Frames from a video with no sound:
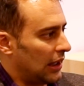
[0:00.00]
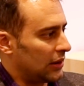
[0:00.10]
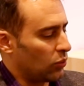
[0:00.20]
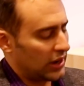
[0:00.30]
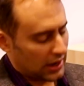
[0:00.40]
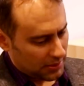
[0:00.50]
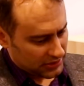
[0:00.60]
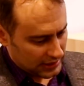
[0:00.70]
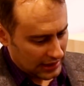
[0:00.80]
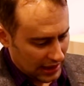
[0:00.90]
And when it
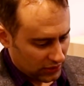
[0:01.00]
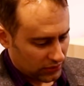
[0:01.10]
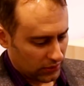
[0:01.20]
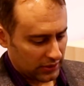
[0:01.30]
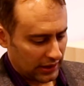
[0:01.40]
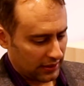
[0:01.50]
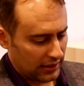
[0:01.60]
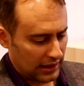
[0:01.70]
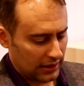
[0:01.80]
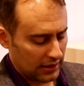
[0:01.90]
comes to dinosaurs, I
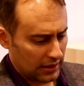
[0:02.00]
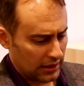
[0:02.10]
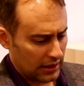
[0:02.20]
think